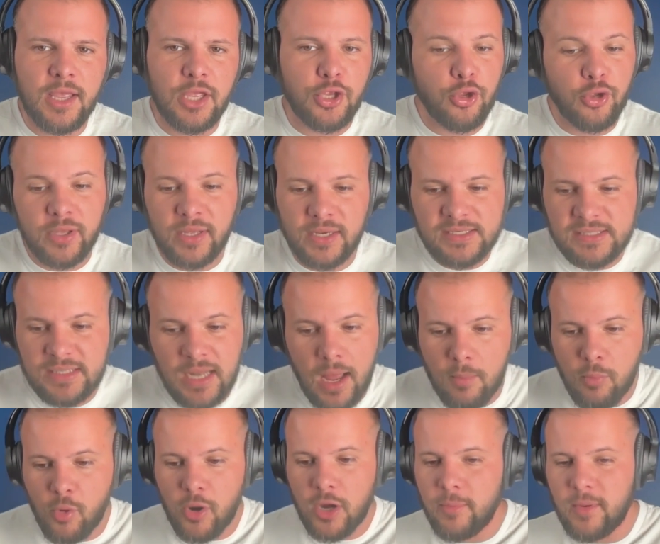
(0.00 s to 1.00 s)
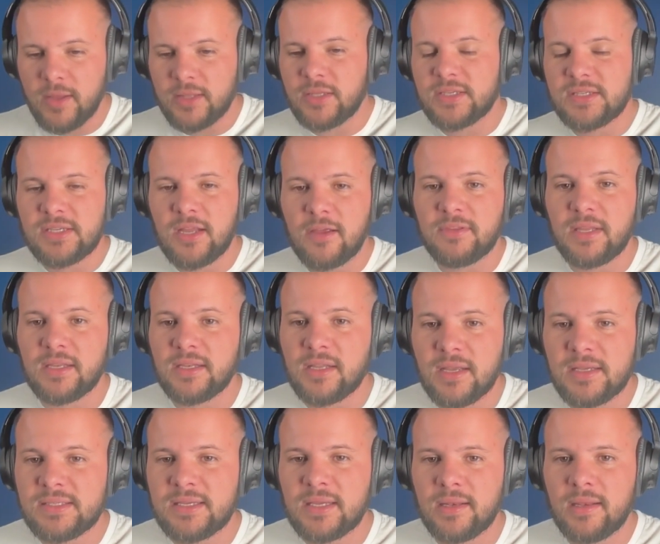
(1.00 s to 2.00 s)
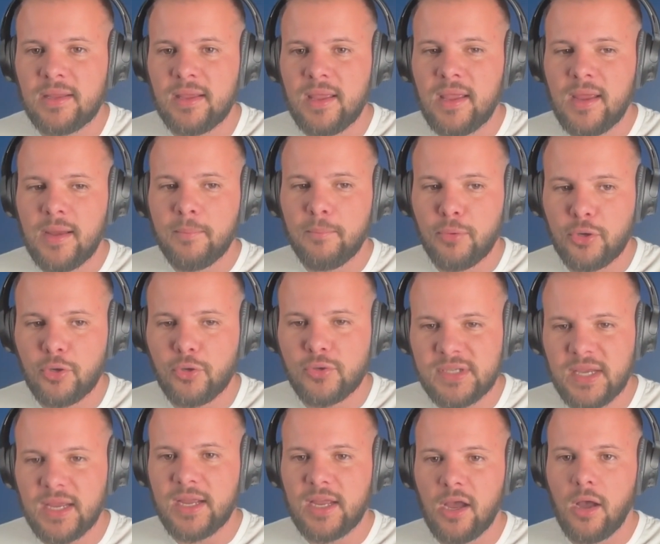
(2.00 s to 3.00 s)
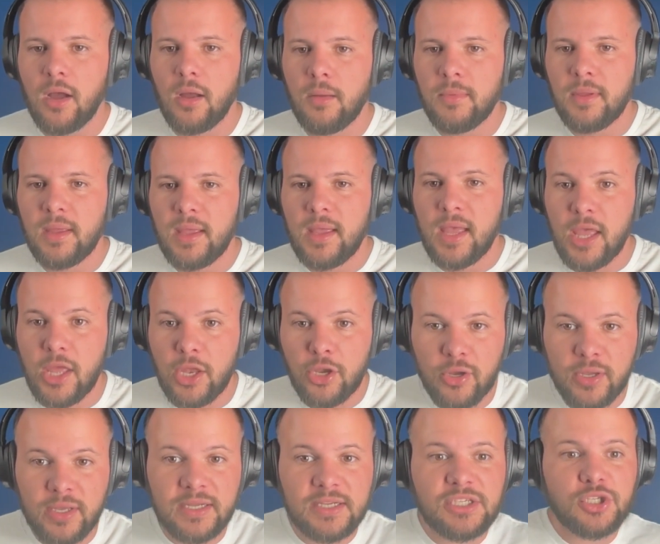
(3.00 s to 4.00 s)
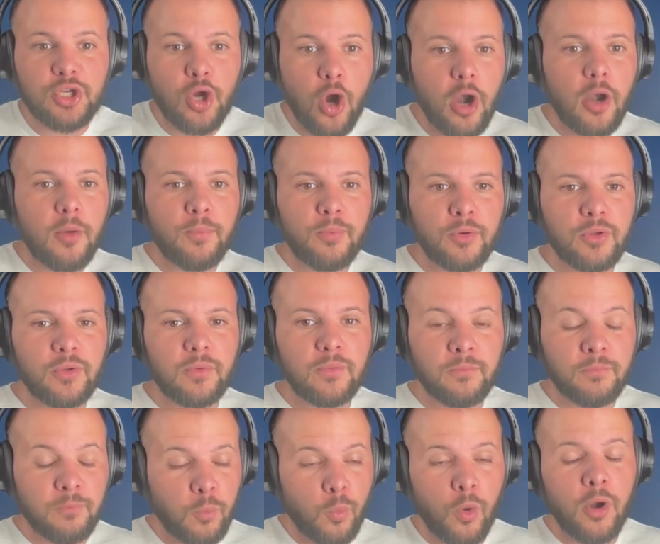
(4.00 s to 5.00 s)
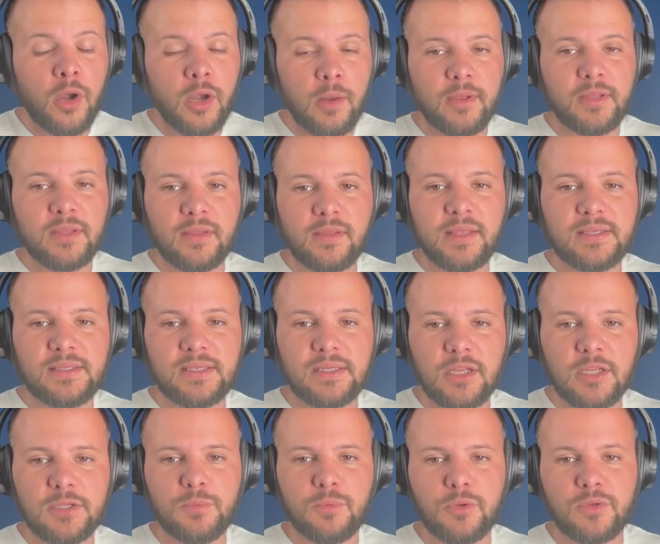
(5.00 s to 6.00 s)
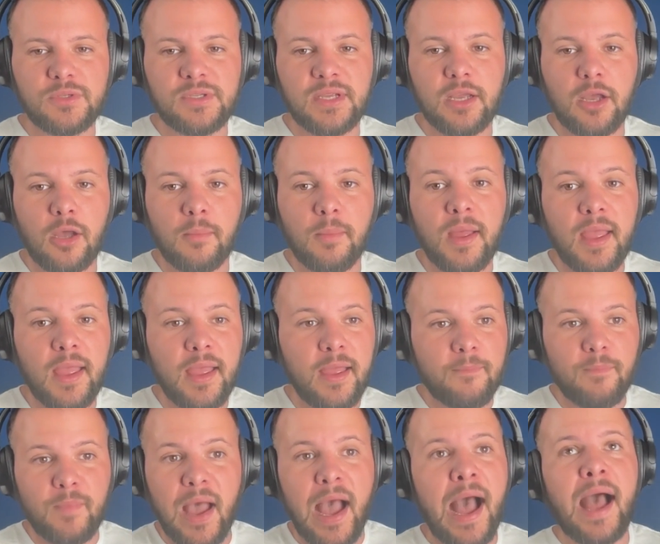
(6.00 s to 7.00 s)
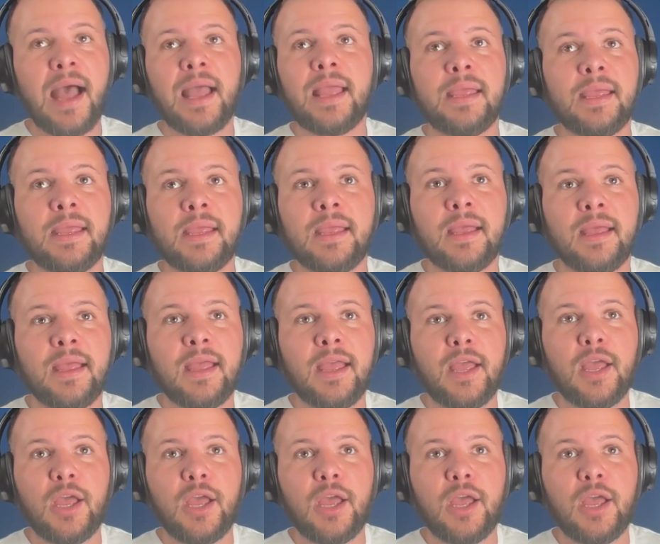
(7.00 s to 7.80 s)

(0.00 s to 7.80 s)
You're going to stop worrying about the stuff that doesn't produce income and you're going to start produ- worried about the things that does produce income, i.e.